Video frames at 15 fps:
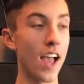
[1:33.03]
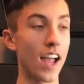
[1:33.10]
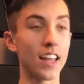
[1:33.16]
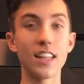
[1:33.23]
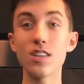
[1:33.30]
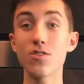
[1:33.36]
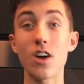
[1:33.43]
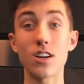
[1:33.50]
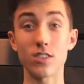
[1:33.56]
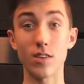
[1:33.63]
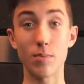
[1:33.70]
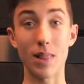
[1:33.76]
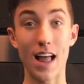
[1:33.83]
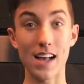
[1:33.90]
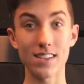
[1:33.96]
and these are
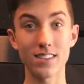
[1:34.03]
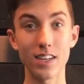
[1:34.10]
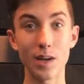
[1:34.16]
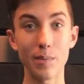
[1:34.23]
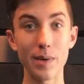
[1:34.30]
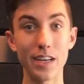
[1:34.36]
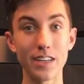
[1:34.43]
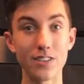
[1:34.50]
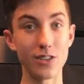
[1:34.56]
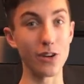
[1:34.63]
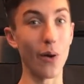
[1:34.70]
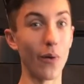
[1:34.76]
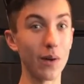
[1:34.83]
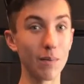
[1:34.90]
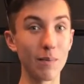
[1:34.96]
actually plastic because,
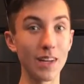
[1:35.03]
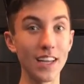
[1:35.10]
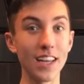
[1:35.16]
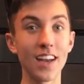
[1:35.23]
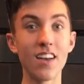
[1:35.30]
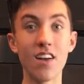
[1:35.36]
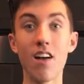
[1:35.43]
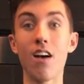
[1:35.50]
knowing me,